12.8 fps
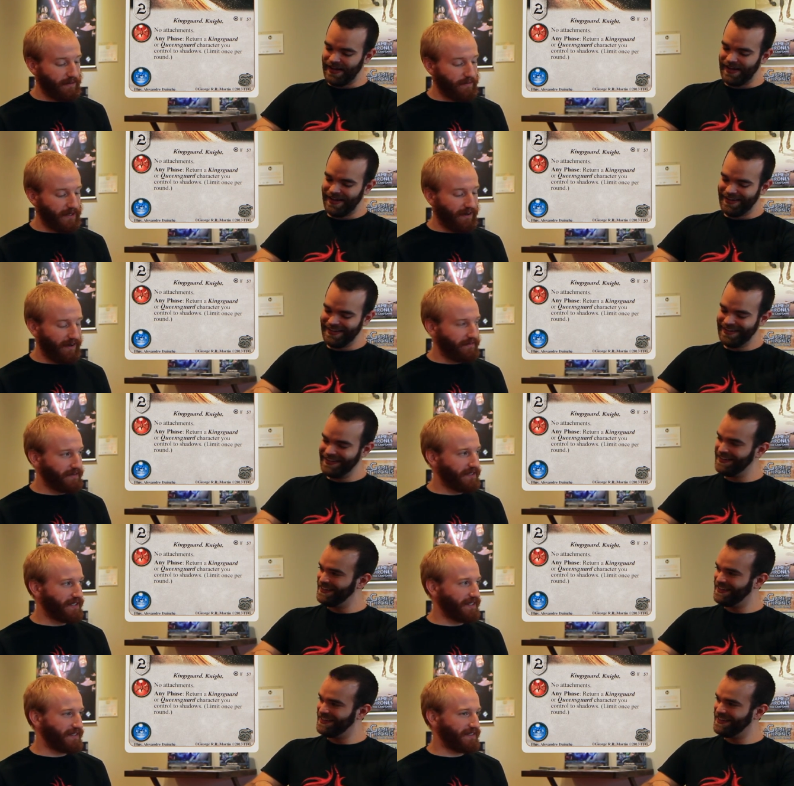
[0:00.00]
Speaker 1: I mean,
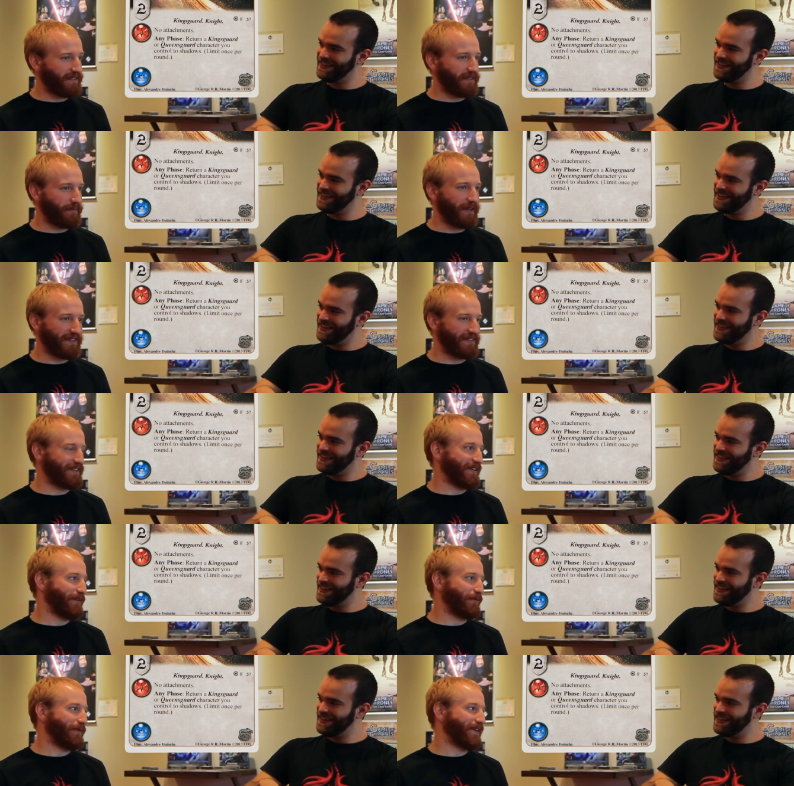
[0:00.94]
obviously this is the best
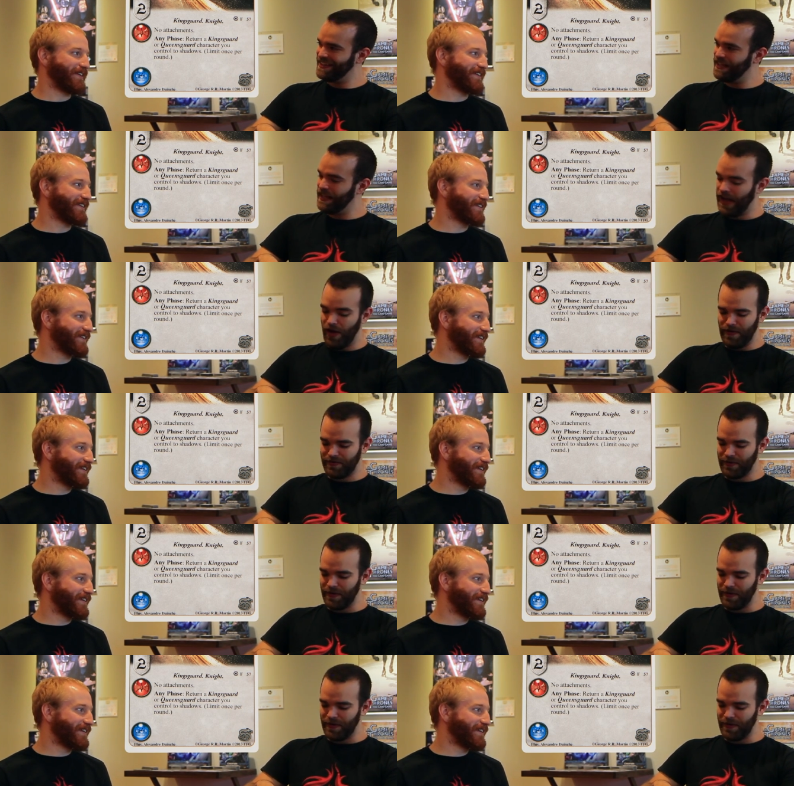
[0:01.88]
looking one. Oh, of